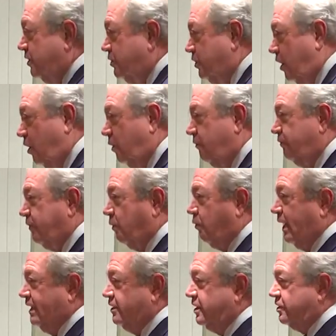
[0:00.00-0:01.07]
There's no
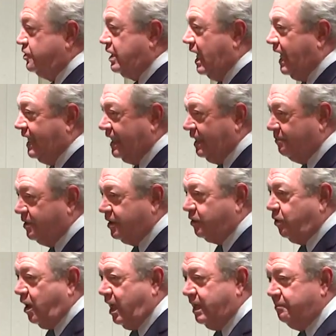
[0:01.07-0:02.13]
forensics tying him to the
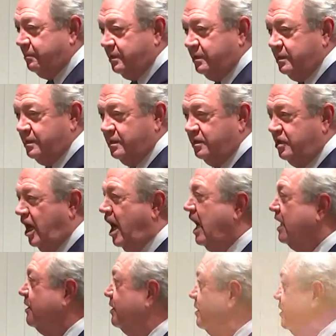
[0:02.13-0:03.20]
crime. None.